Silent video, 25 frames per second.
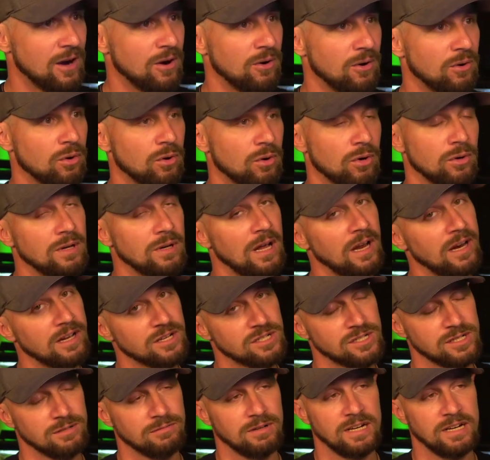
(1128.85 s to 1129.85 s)
or not actually
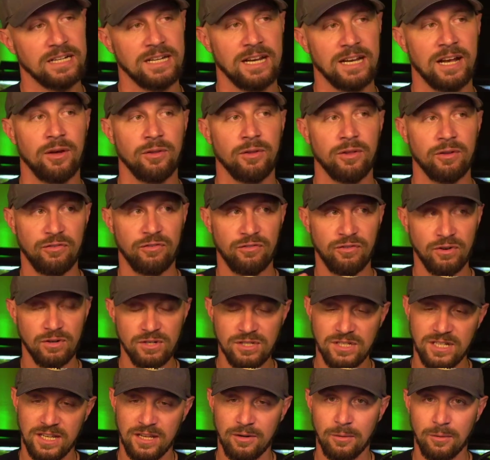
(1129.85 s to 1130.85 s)
right now,
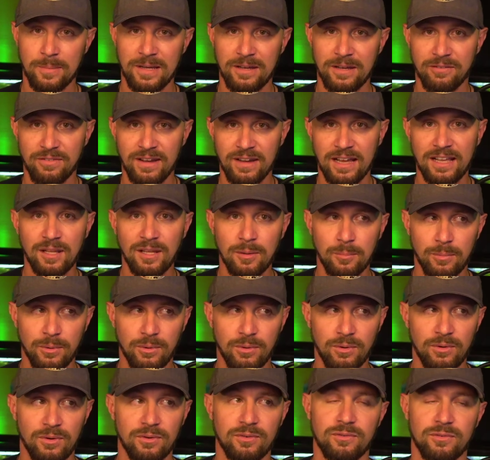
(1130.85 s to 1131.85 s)
it'll be available